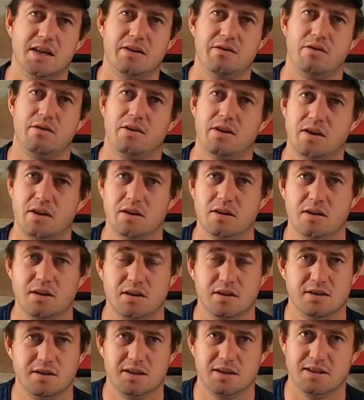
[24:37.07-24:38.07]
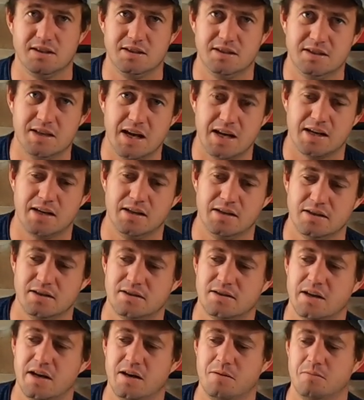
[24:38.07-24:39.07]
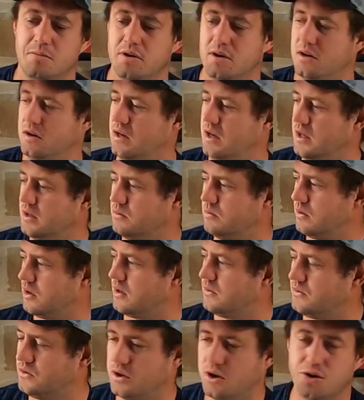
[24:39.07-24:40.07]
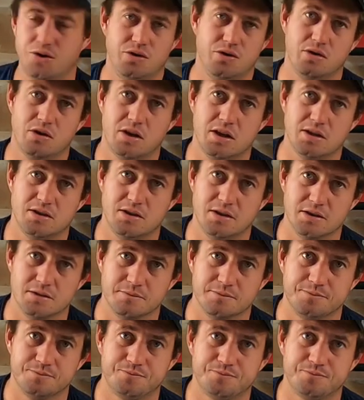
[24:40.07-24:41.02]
everything is exactly the same as what I showed you guys here.